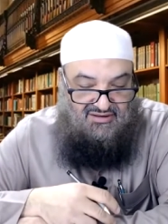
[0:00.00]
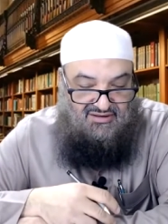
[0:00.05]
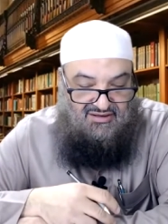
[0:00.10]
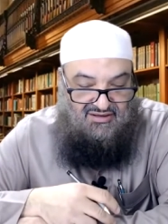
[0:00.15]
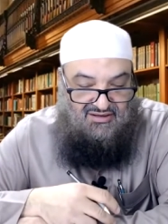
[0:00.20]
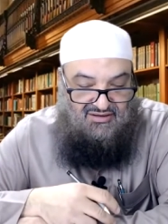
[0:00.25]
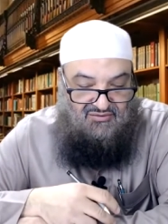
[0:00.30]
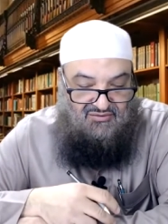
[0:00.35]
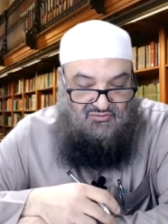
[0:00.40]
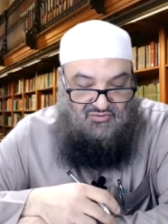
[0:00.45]

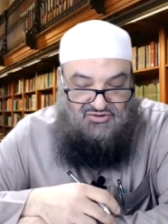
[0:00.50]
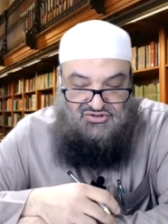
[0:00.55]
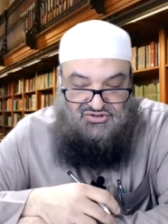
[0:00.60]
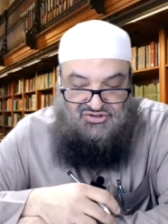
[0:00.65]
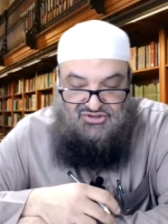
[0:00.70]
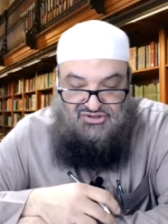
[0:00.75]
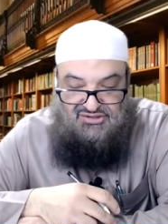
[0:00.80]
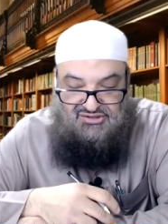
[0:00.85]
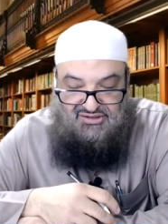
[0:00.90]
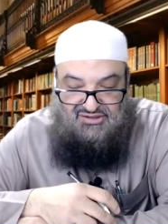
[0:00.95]
uh,
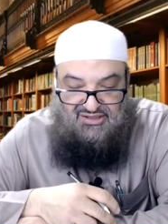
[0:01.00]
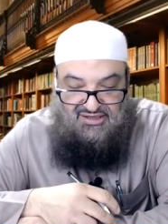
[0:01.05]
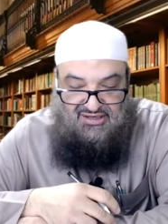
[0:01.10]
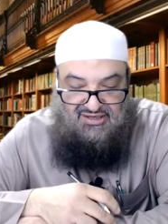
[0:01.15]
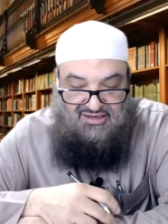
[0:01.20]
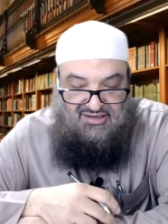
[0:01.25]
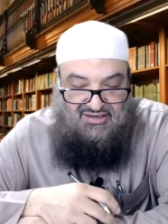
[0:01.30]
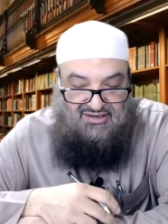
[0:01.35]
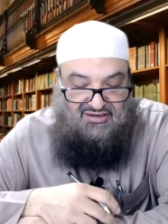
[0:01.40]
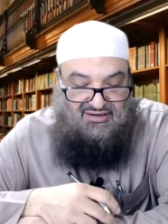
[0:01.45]
which
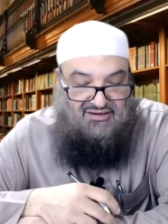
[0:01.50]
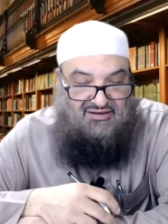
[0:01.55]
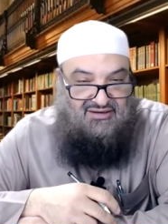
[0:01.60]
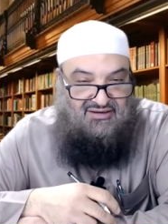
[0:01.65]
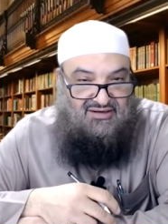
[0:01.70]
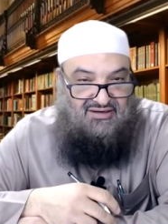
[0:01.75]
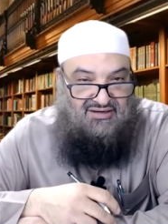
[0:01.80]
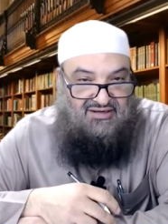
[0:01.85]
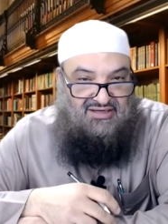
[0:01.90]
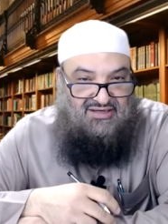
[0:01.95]

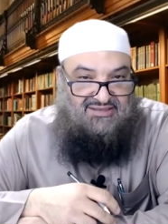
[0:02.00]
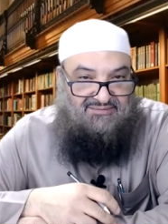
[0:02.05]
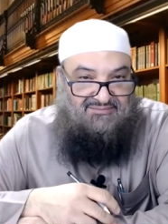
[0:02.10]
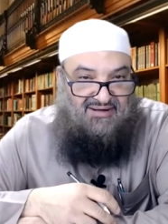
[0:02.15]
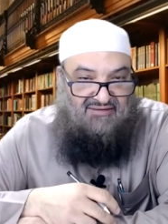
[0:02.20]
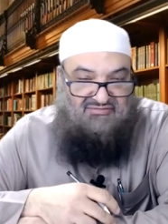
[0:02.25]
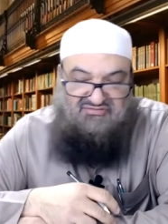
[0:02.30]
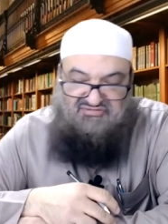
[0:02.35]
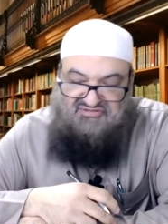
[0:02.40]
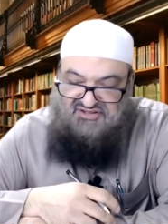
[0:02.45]
is
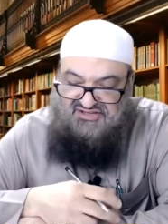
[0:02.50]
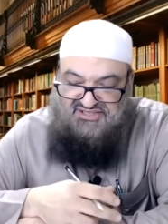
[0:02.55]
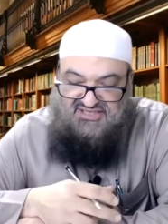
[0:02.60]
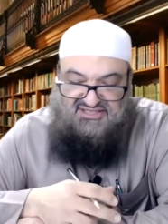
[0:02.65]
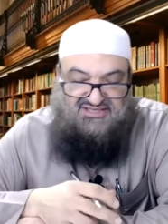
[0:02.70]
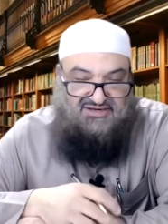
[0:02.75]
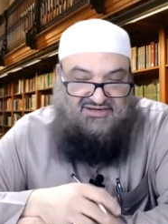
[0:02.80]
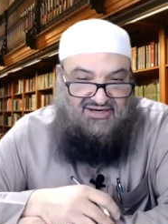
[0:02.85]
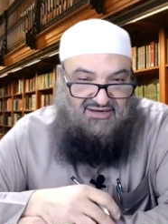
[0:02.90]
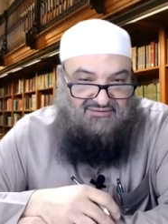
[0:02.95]
about
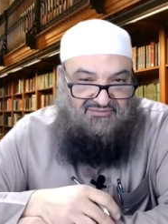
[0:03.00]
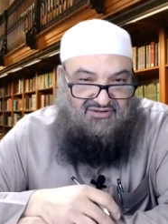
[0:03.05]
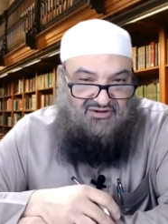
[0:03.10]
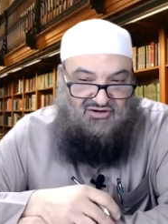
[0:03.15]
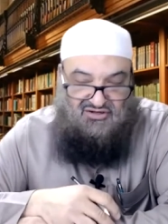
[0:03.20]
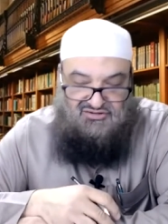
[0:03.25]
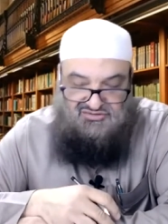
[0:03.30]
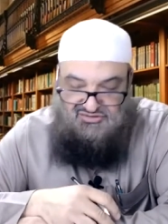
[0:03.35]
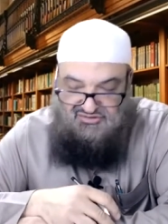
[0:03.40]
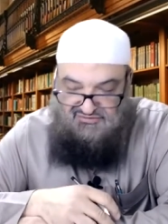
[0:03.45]
30 dirham, the
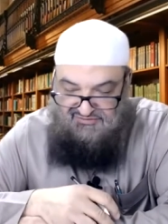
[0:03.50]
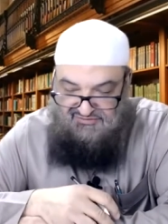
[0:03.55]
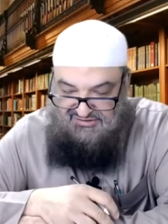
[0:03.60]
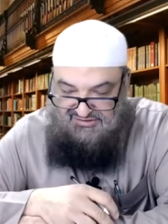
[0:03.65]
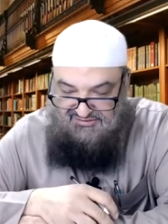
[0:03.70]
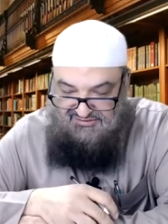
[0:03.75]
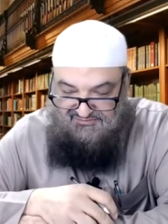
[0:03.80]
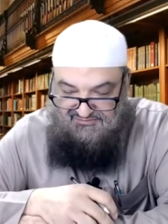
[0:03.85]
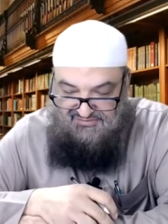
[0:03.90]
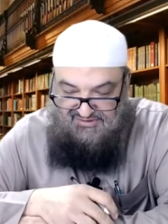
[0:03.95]
cost of
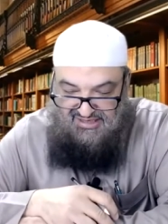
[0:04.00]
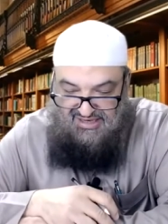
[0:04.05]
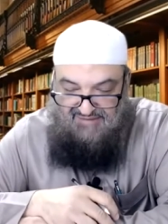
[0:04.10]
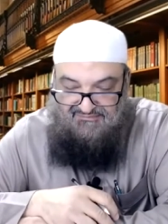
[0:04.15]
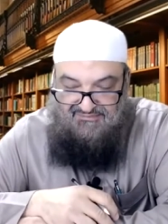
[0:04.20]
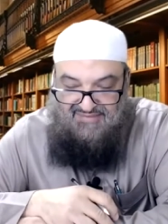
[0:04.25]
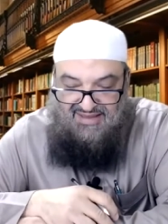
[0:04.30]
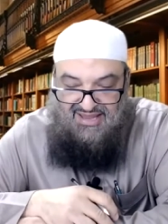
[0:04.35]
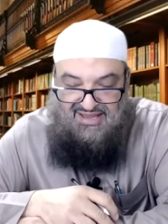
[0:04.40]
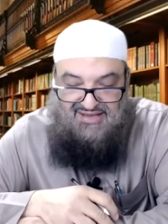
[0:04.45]
it.
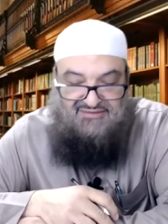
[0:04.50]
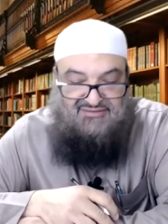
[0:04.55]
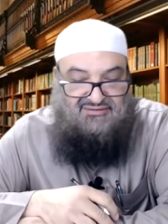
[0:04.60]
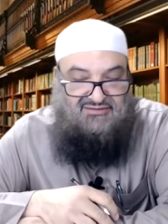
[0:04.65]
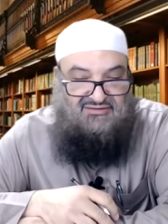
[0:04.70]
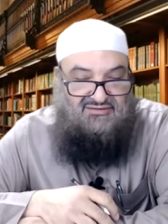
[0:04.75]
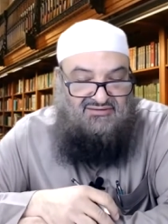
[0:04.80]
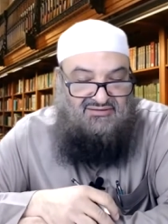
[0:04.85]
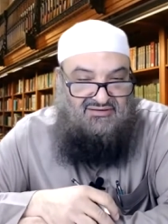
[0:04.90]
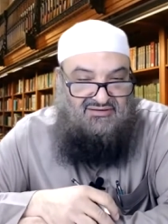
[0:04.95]
A
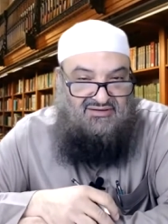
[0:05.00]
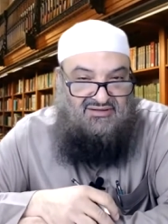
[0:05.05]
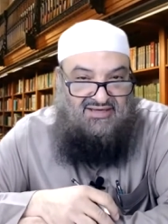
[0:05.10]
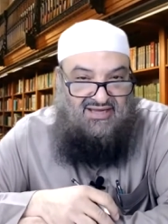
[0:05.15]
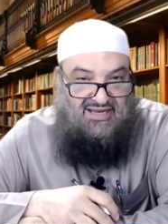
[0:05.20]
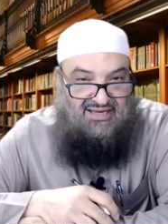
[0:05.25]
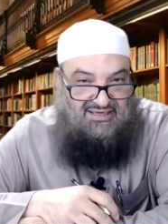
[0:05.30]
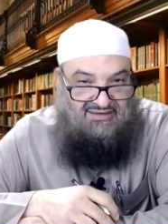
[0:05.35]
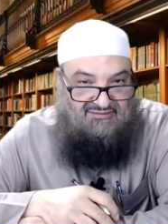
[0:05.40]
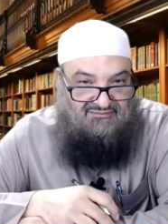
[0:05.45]
man
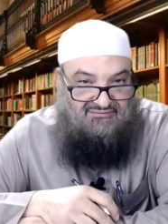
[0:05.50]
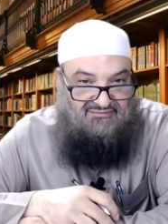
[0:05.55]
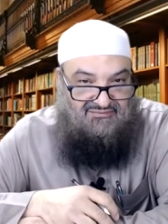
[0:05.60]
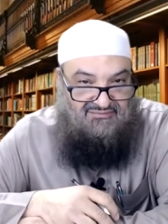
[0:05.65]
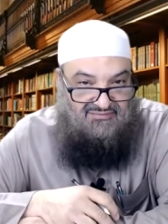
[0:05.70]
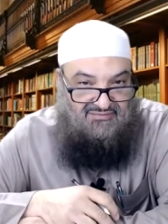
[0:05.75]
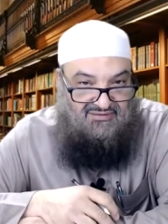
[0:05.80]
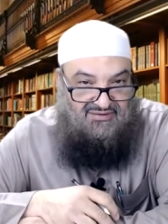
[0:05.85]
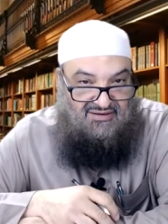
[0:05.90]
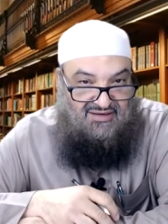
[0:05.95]
came
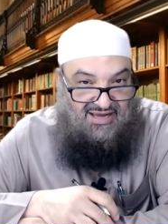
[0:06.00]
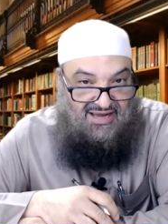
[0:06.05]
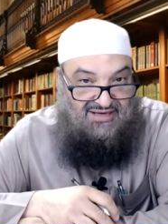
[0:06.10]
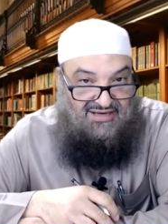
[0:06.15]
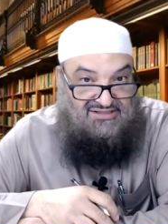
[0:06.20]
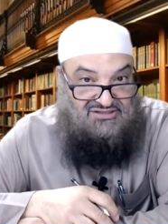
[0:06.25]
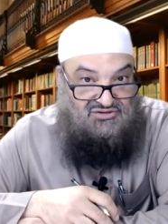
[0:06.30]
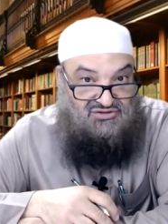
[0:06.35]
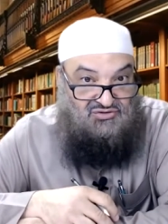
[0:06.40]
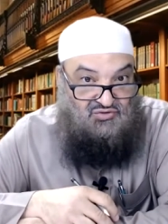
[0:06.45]

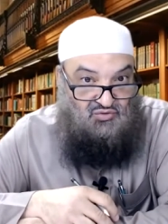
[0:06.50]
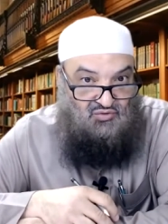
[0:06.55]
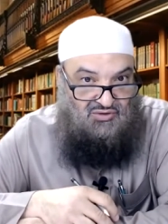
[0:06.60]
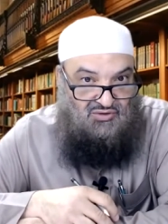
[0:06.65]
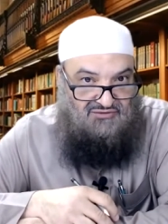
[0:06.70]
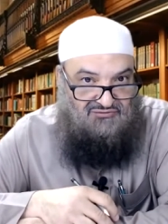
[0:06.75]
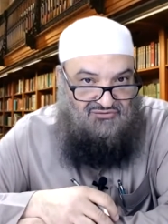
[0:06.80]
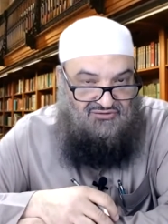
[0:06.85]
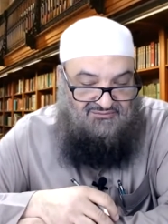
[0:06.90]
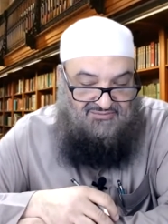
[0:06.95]
and he
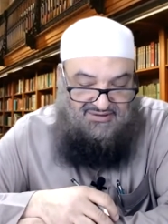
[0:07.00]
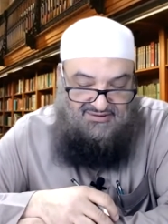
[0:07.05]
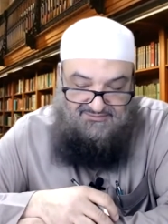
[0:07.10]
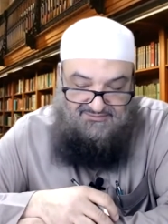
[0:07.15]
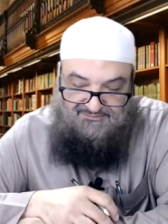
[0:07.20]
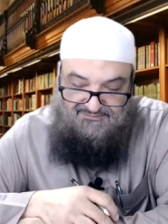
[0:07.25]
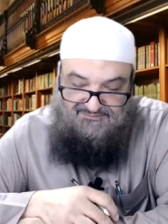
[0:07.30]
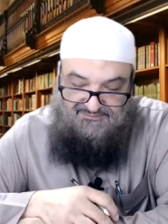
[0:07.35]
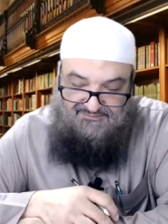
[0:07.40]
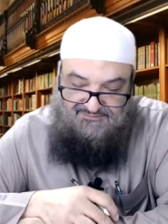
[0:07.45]
stole it from me.